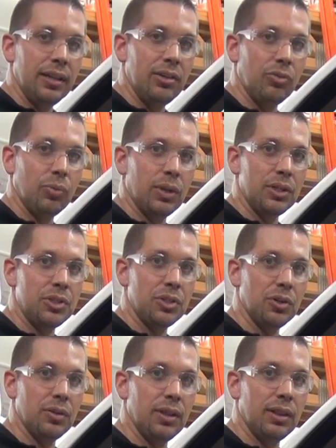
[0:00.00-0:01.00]
This will
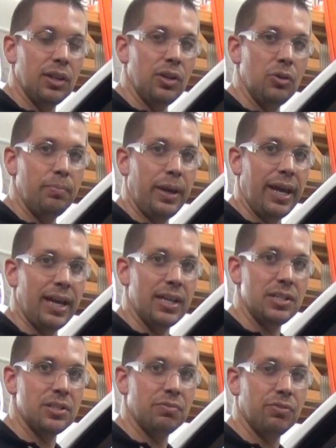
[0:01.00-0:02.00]
ensure that the new
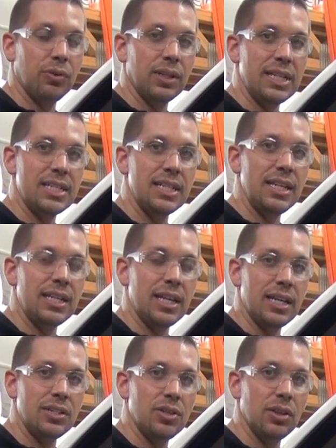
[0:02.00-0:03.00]
pads fully seat
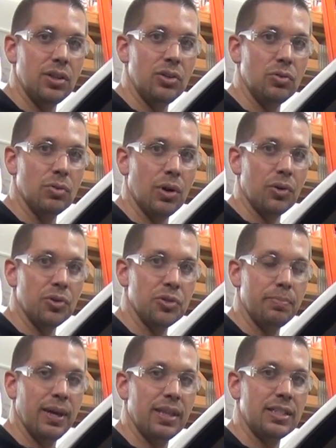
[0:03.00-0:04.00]
into the new rotors
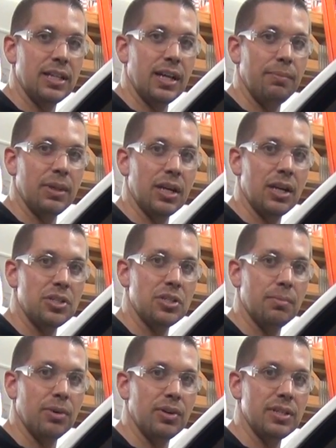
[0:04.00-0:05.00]
by the time the
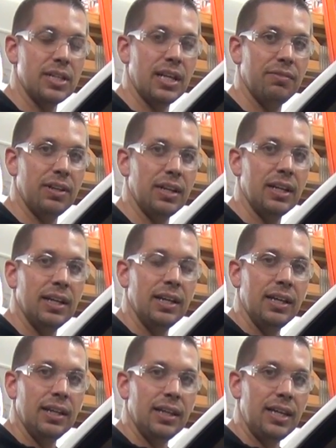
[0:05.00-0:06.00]
customer is given
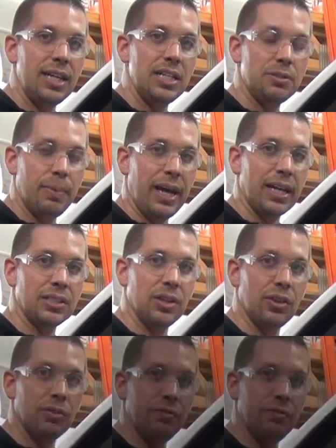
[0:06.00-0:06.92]
the keys back to their